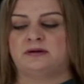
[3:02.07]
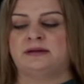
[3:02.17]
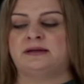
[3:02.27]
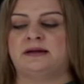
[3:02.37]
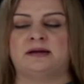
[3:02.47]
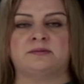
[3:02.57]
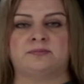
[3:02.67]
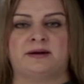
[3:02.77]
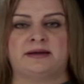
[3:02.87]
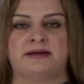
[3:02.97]
rewrite
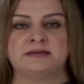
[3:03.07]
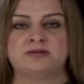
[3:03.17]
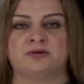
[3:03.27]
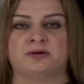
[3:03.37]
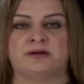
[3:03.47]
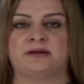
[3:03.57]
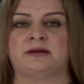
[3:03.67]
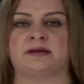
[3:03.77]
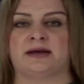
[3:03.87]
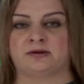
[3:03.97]
my answer in
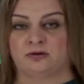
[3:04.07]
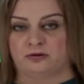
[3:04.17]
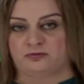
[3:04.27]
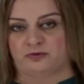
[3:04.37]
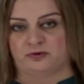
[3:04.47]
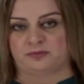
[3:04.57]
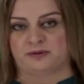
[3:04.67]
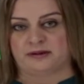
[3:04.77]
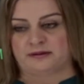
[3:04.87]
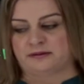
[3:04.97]
a radical form.
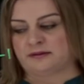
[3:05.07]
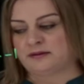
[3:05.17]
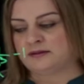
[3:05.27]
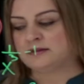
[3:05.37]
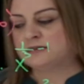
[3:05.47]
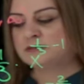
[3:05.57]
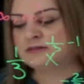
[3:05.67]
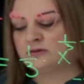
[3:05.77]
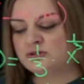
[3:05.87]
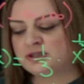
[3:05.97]

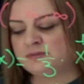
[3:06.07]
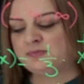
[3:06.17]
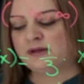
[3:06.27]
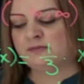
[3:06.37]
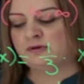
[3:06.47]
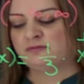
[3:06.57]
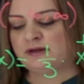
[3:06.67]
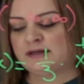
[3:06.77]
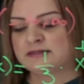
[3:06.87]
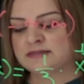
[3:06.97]
So g prime of
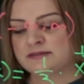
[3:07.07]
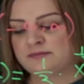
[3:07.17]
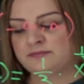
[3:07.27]
x